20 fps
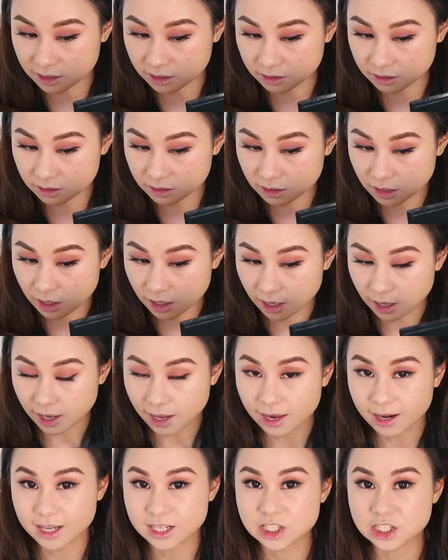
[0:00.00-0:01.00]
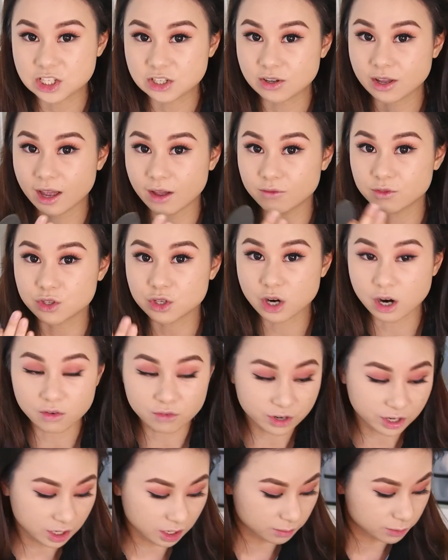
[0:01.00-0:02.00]
and I still have to
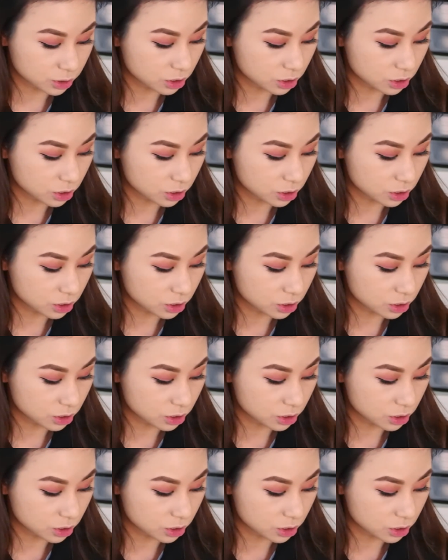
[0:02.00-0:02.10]
cover it up.